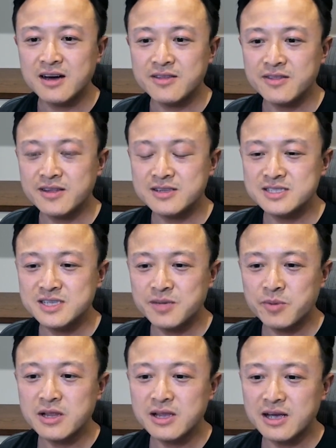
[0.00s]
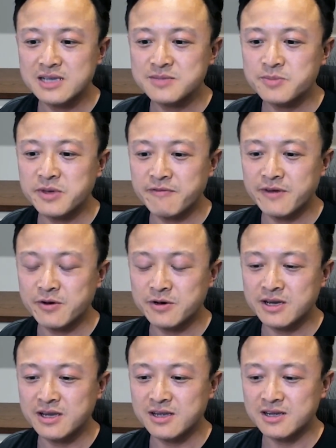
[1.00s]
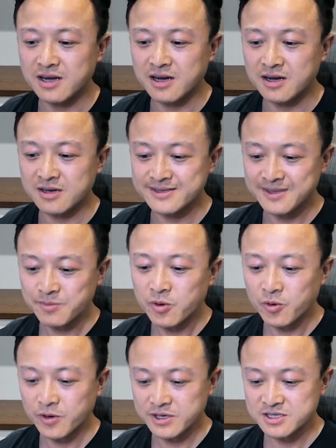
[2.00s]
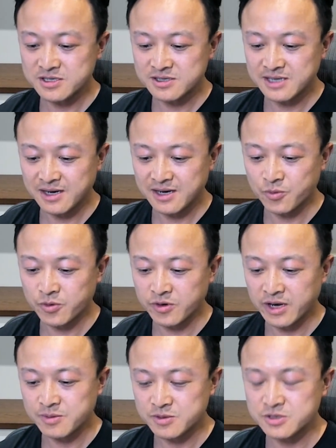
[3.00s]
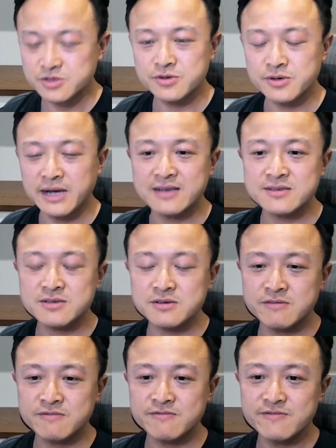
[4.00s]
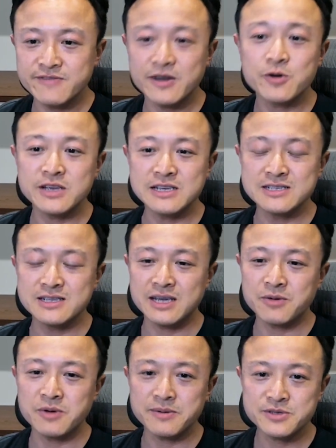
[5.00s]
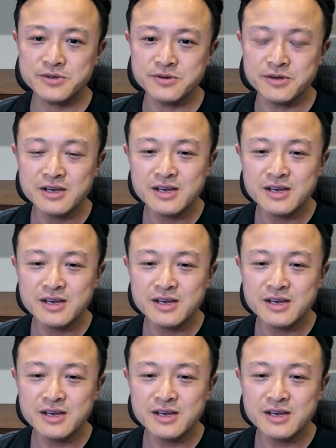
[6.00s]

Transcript: They typically ask me a very simple question that we're able to answer very easily in Web2.